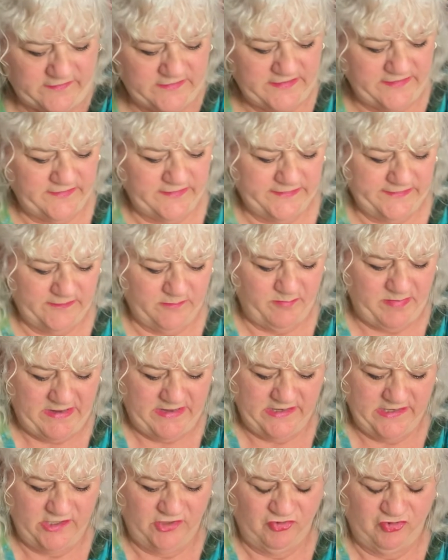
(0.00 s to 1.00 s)
another little
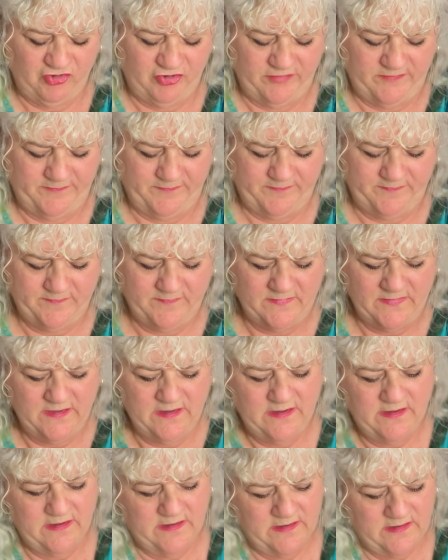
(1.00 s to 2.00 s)
page.
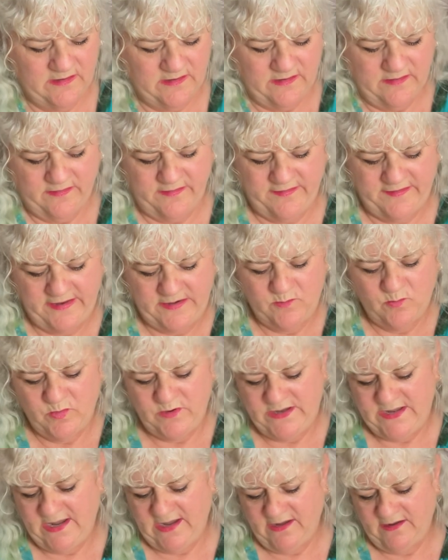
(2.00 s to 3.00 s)
Then
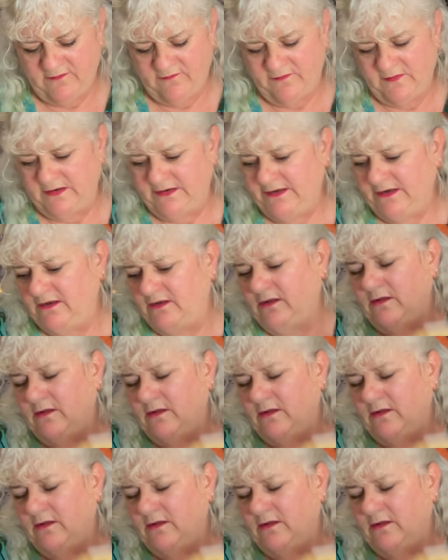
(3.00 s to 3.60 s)
we have little